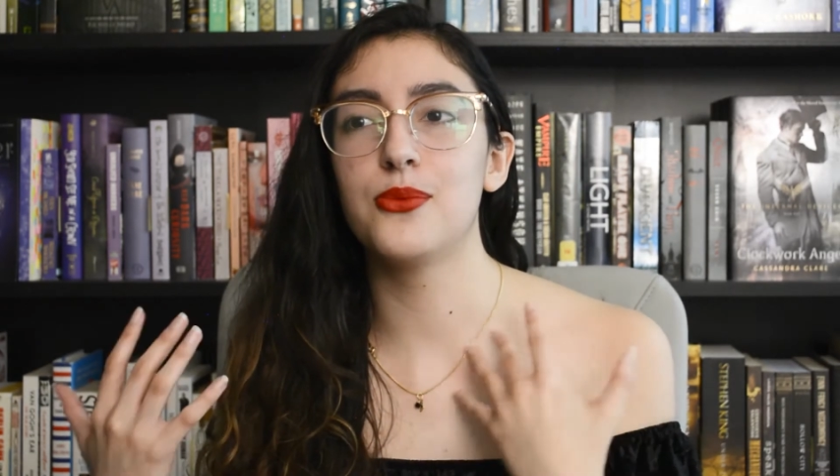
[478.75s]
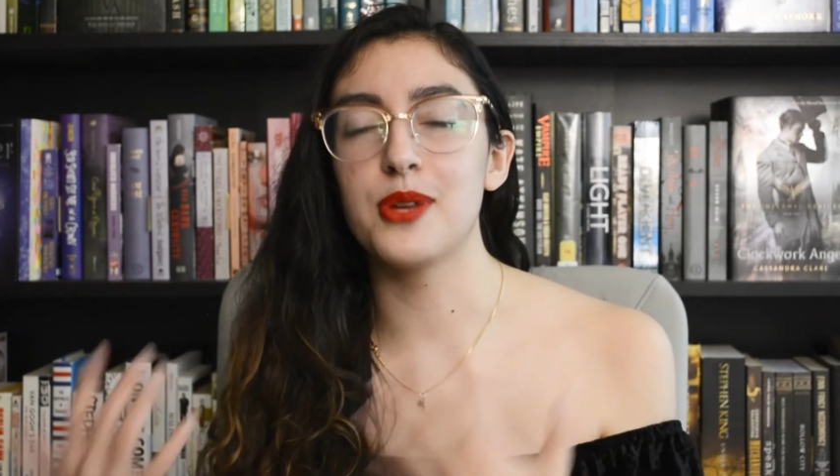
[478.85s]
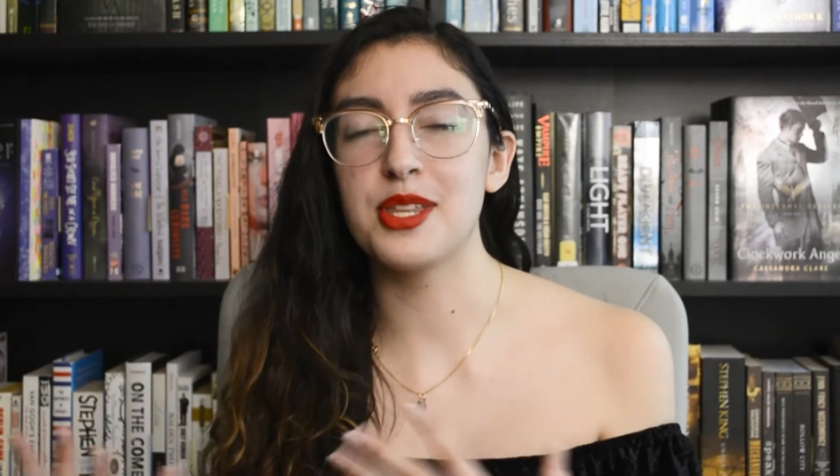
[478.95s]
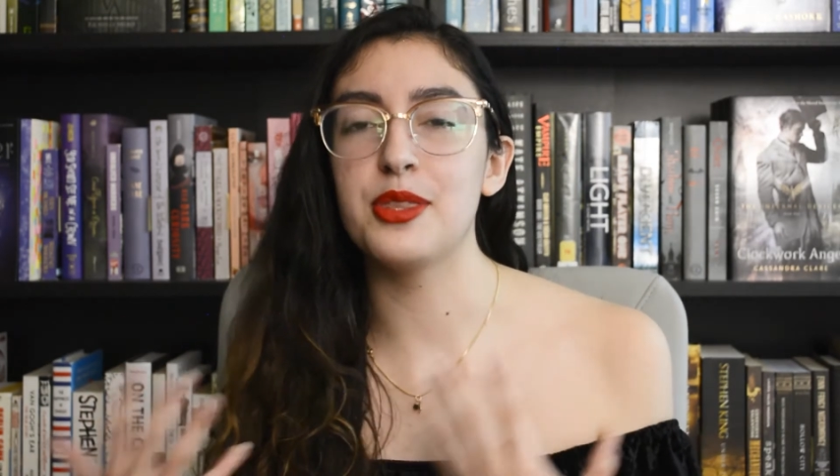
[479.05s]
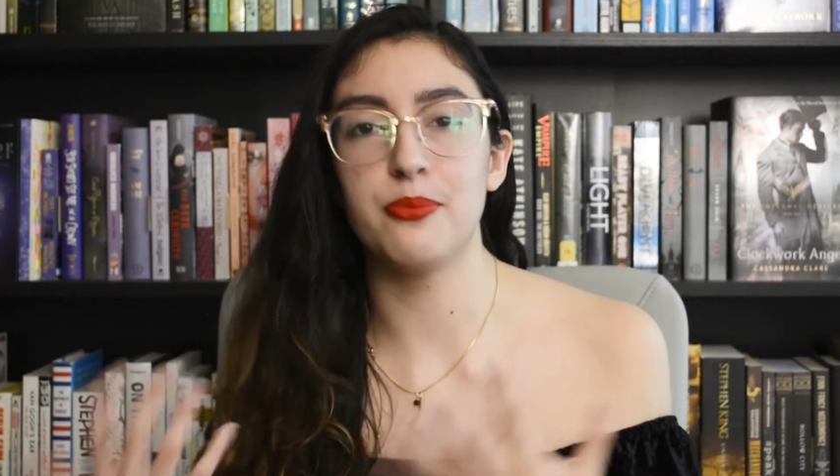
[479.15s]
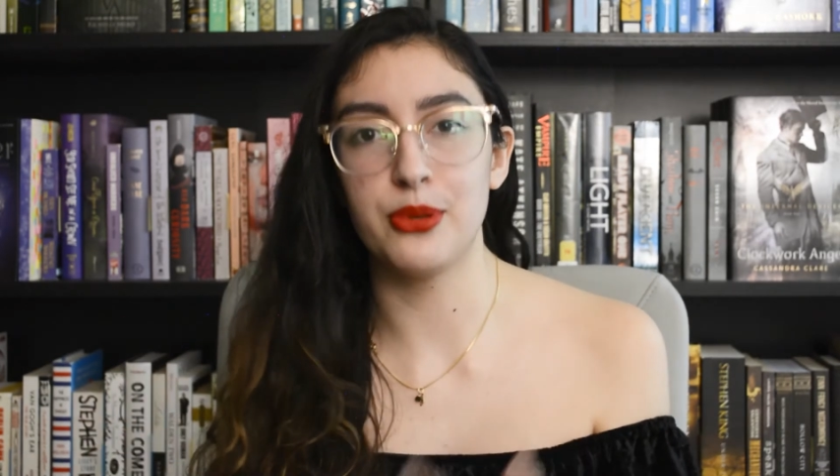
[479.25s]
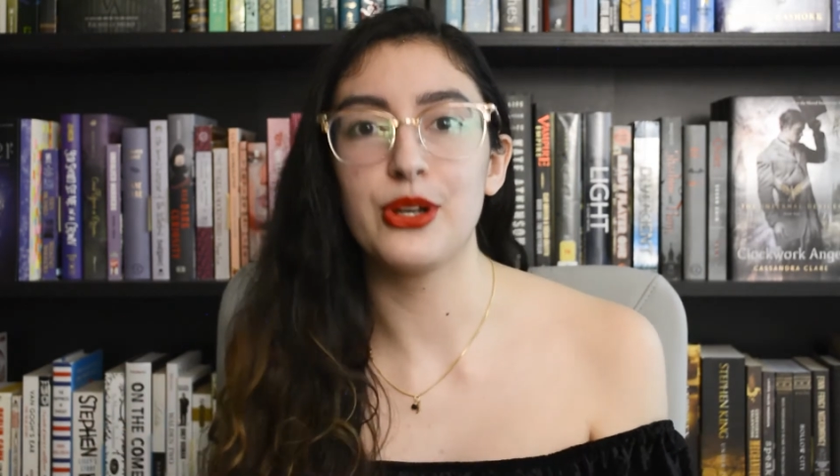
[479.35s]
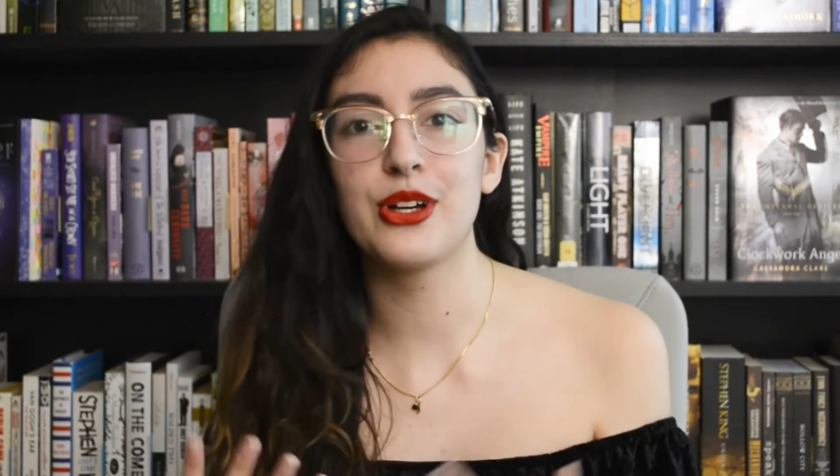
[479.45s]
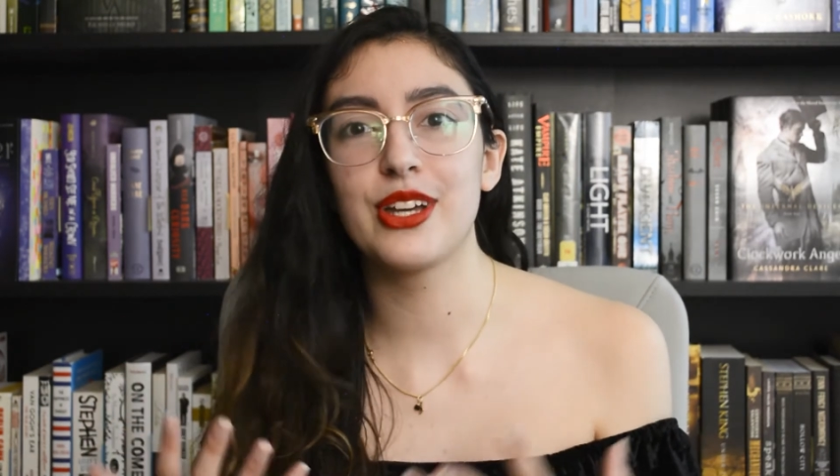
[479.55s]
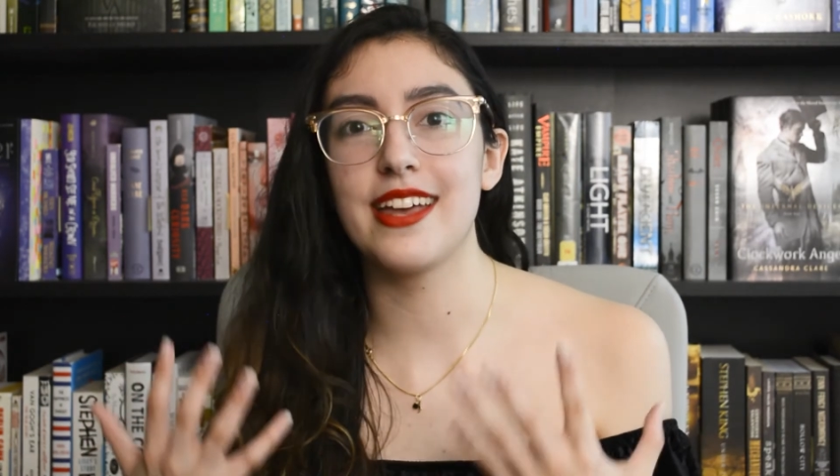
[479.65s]
read the
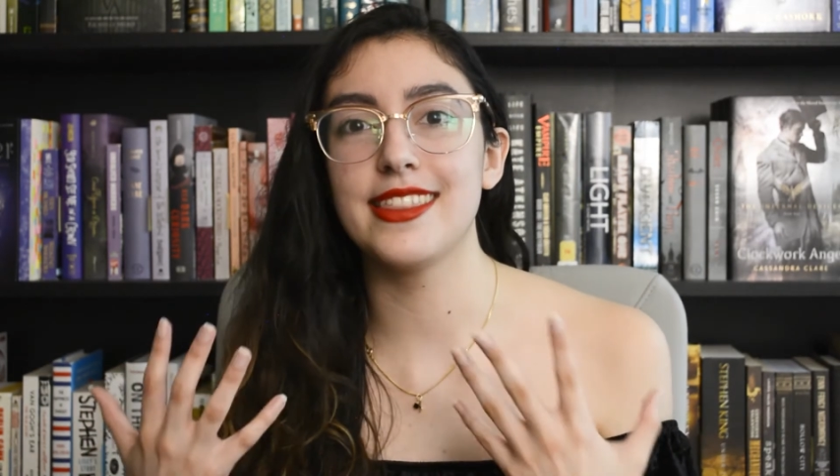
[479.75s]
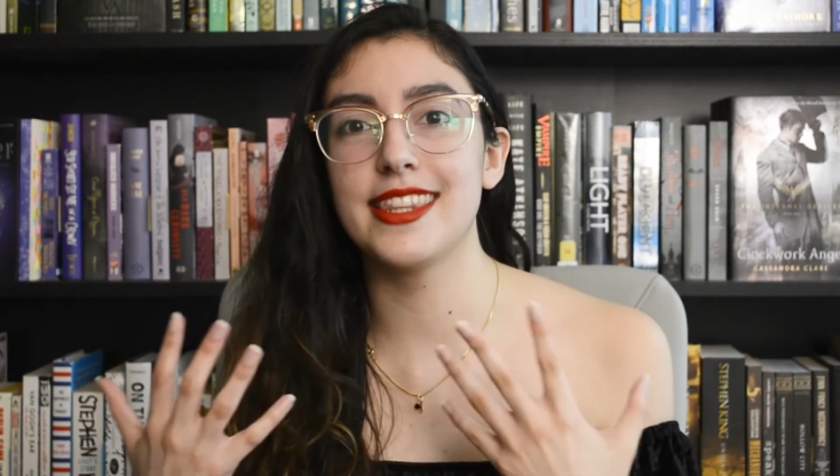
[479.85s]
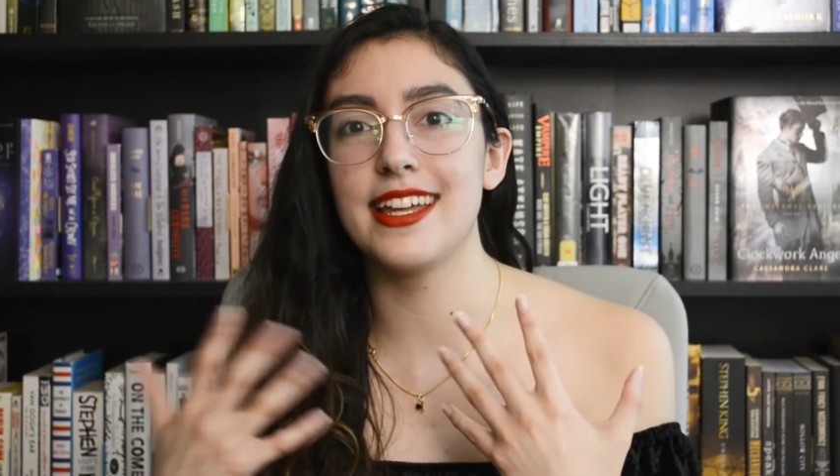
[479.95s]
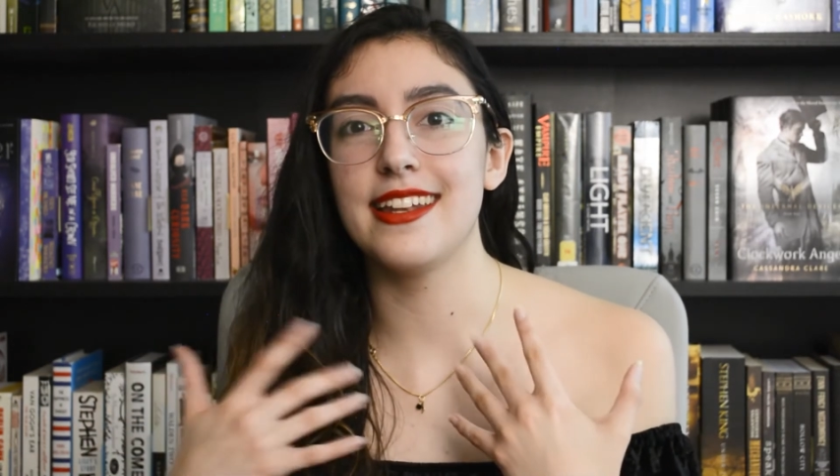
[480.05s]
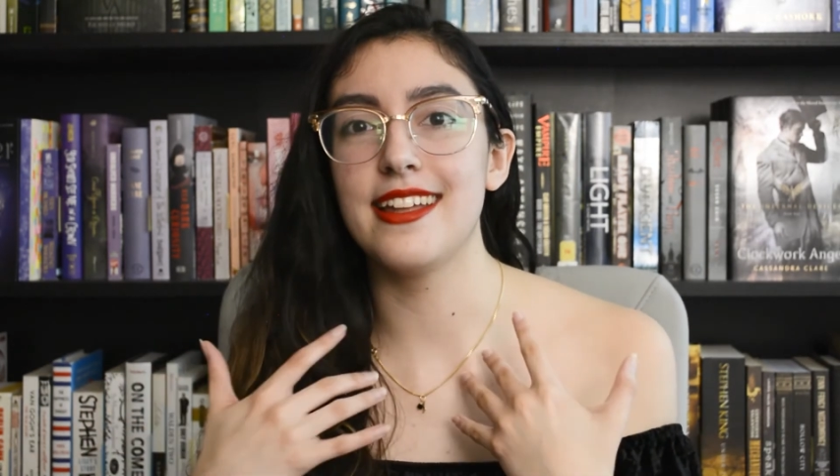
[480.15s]
book and then